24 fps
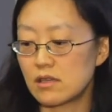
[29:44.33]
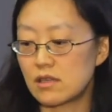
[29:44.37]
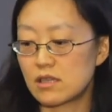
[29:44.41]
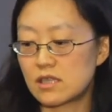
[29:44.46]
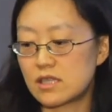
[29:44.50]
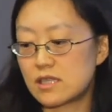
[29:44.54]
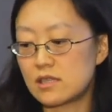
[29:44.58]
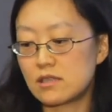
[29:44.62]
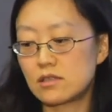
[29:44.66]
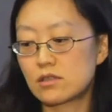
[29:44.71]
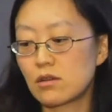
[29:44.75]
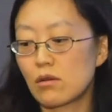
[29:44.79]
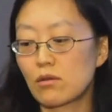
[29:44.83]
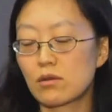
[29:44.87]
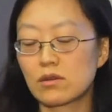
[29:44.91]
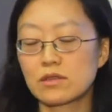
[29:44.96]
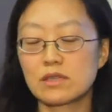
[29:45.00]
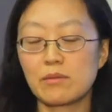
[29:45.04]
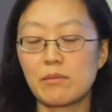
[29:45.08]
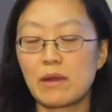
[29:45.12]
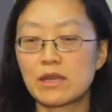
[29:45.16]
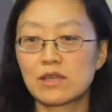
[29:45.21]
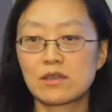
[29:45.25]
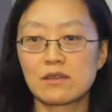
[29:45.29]
the total
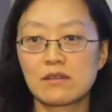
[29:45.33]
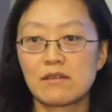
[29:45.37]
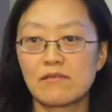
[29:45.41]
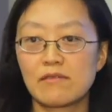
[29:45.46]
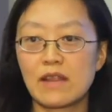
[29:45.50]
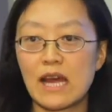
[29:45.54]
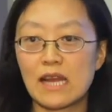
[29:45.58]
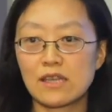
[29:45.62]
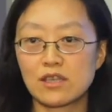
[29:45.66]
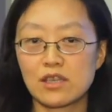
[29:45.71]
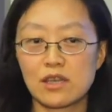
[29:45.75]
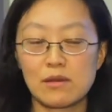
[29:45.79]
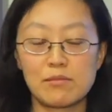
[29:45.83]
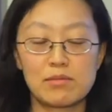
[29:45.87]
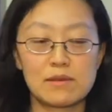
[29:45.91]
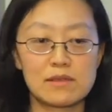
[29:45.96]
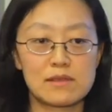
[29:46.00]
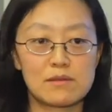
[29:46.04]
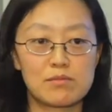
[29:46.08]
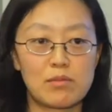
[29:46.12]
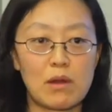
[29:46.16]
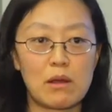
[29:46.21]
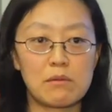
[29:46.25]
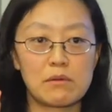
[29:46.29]
dimension of that chip
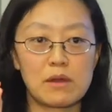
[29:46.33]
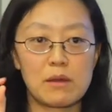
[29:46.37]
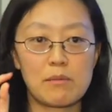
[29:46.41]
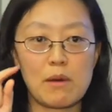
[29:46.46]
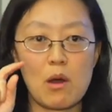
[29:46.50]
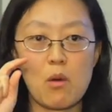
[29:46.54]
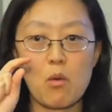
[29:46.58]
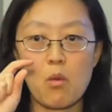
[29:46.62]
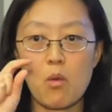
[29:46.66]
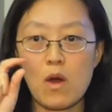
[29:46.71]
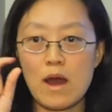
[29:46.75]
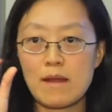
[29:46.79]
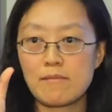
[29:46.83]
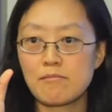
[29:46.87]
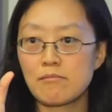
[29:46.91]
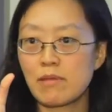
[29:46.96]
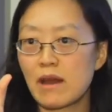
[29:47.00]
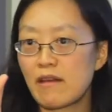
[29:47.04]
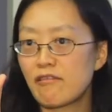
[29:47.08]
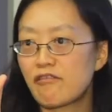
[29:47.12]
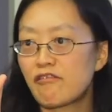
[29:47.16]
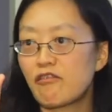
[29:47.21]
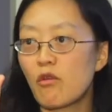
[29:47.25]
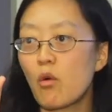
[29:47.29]
is probably about 1
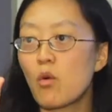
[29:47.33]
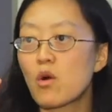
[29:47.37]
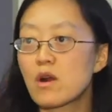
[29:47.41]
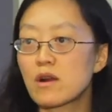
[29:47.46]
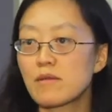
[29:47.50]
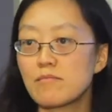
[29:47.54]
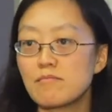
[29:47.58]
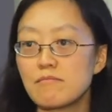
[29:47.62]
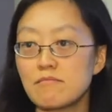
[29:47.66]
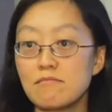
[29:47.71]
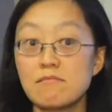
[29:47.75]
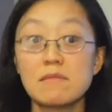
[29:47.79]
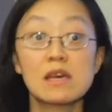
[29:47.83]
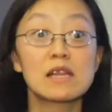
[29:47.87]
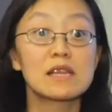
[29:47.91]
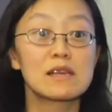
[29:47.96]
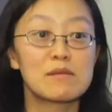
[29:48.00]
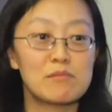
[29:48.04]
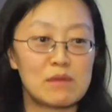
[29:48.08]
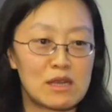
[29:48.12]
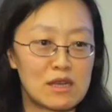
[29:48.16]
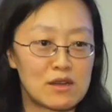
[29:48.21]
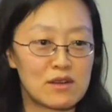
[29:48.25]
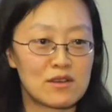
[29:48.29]
by 4
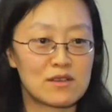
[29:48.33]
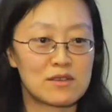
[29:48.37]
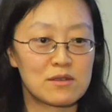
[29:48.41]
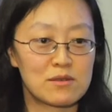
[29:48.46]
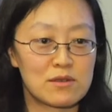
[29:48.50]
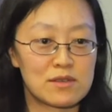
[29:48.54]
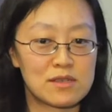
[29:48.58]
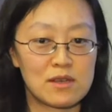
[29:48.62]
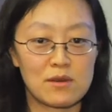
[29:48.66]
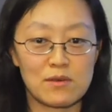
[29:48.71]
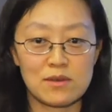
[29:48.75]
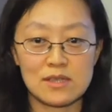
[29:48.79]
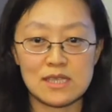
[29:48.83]
millimeters or so.